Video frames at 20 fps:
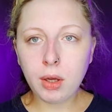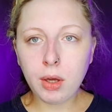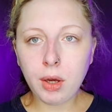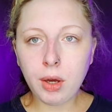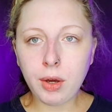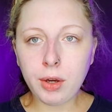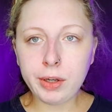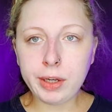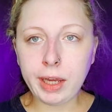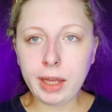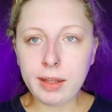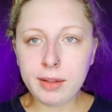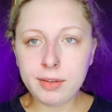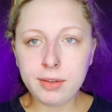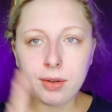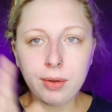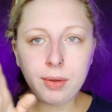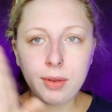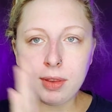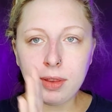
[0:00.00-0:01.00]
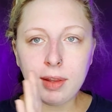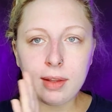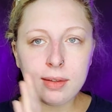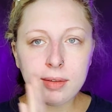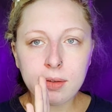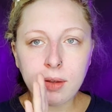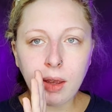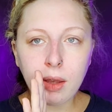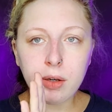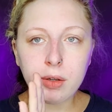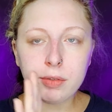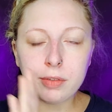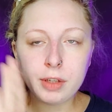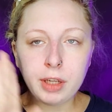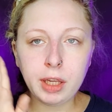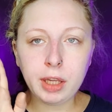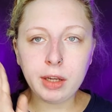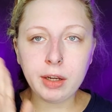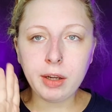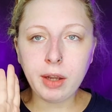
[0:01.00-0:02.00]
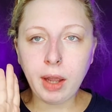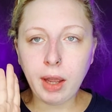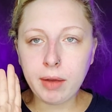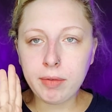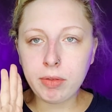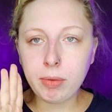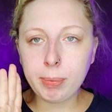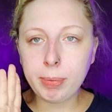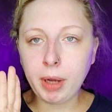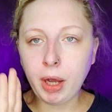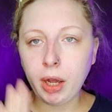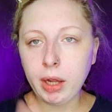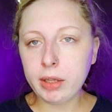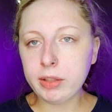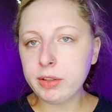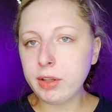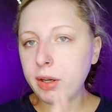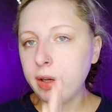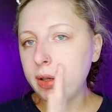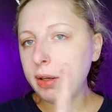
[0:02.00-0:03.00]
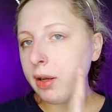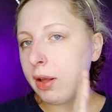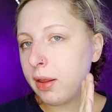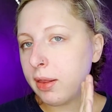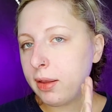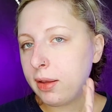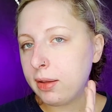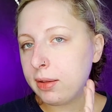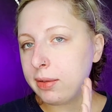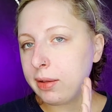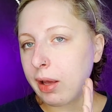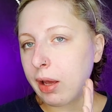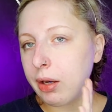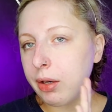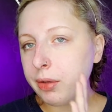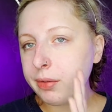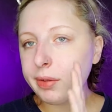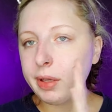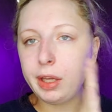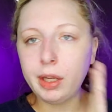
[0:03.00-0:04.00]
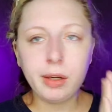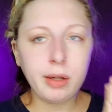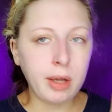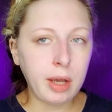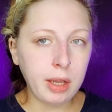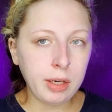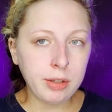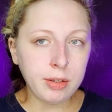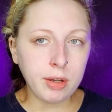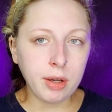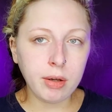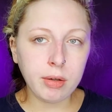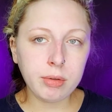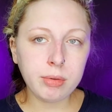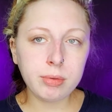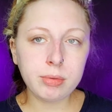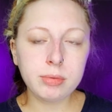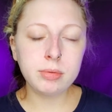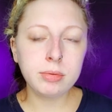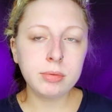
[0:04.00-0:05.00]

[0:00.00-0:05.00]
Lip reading: Okay, so this side over here I have the product on, this side over here I don't.